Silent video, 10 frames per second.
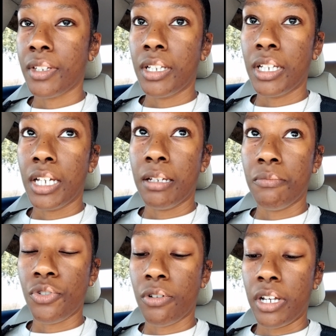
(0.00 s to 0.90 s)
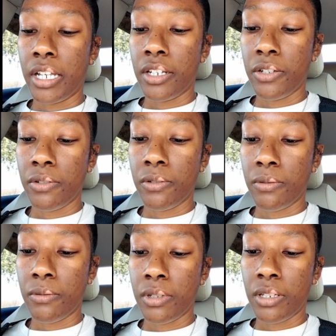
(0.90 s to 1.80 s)
I'm trying
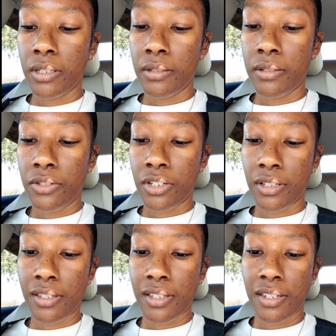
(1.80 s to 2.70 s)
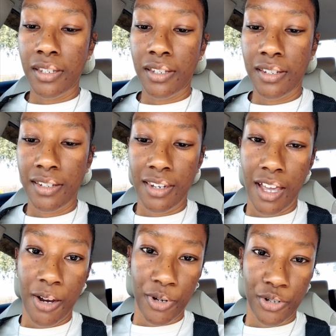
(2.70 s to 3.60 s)
to just not
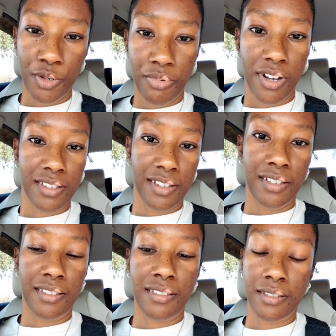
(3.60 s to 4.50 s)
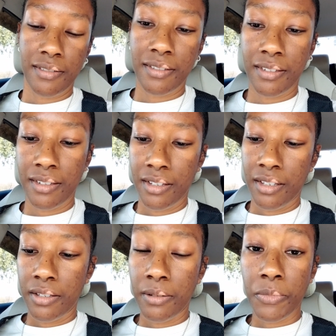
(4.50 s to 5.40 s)
rush the process.
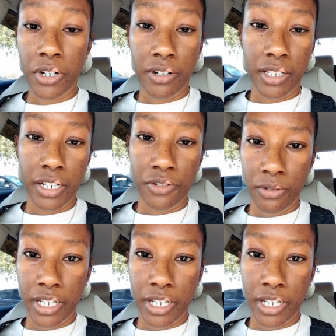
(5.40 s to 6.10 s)
I'm currently enjoying the